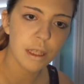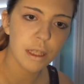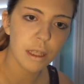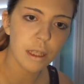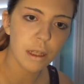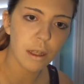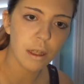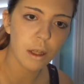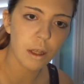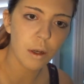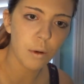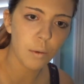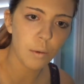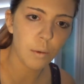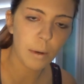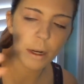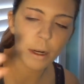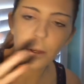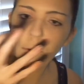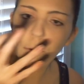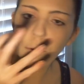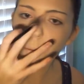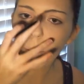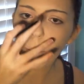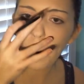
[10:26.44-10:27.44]
The little
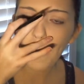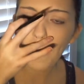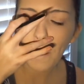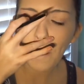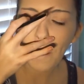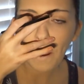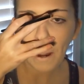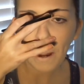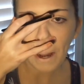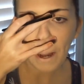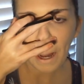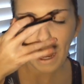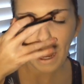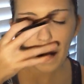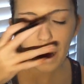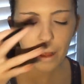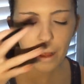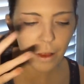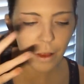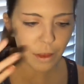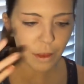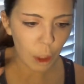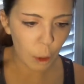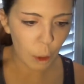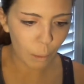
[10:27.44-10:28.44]
reddish one.
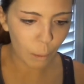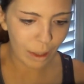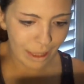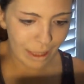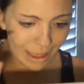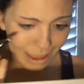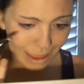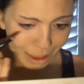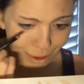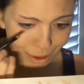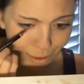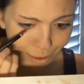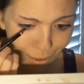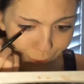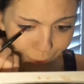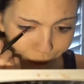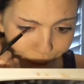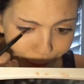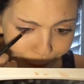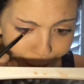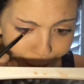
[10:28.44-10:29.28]
The one that's so